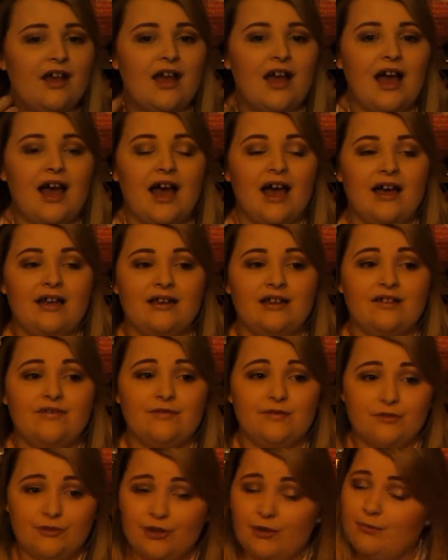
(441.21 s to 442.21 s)
And if you
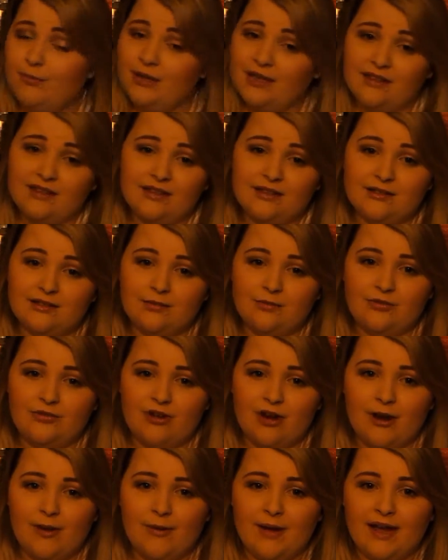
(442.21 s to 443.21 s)
don't pick things up straight
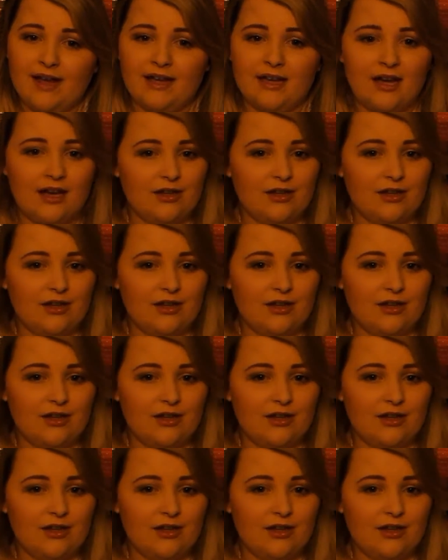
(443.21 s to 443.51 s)
away,